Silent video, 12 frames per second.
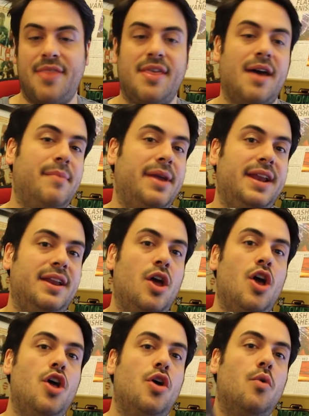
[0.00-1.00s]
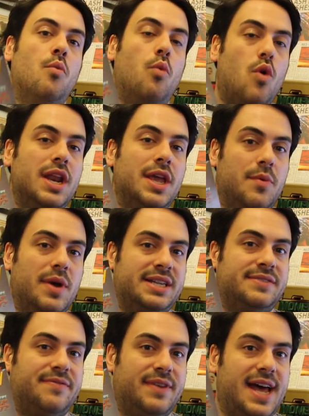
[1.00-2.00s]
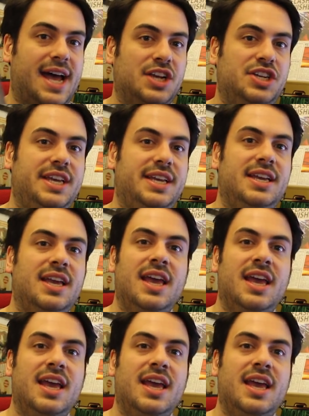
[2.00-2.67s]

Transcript: and I mean Wally West Flash. He